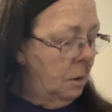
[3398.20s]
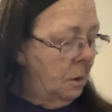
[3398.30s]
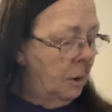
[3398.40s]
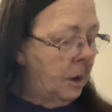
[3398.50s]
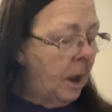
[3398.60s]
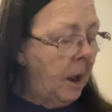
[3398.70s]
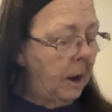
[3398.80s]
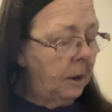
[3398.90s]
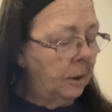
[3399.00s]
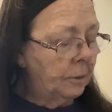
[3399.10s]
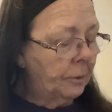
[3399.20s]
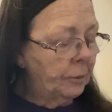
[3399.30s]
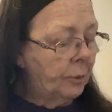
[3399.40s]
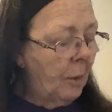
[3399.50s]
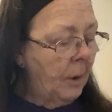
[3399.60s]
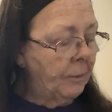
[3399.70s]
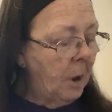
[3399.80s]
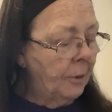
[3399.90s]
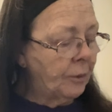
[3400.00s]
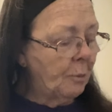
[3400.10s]
Okay, so I've
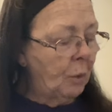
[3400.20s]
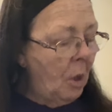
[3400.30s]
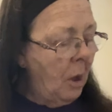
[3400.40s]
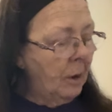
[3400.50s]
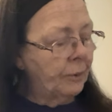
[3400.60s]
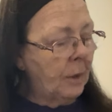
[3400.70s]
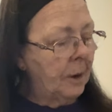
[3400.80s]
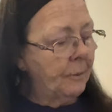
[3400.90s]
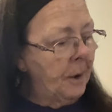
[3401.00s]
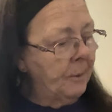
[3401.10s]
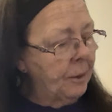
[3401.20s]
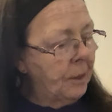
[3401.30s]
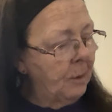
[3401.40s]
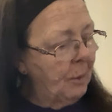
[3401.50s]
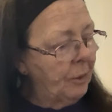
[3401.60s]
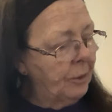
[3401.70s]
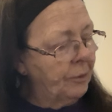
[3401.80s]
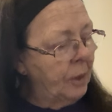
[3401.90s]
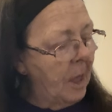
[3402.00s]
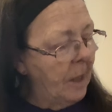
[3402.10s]
got some blocks out of everything but this
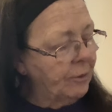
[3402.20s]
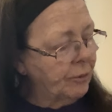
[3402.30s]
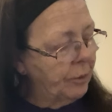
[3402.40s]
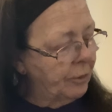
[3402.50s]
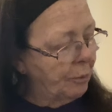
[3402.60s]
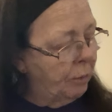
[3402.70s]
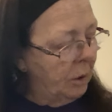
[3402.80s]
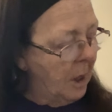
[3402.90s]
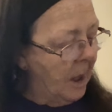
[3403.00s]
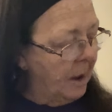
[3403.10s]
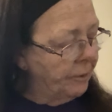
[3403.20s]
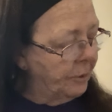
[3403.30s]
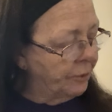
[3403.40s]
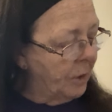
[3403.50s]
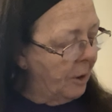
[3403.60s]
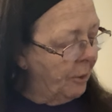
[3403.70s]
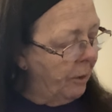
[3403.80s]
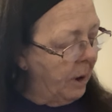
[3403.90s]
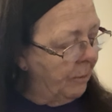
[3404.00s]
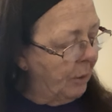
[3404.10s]
plaid that's got
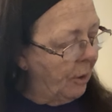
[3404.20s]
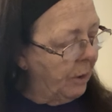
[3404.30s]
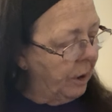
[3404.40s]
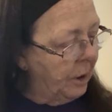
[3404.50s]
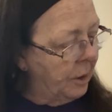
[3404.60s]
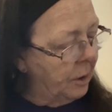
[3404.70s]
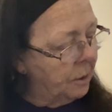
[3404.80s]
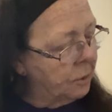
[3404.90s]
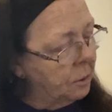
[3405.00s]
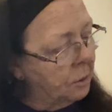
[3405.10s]
cranberry in it.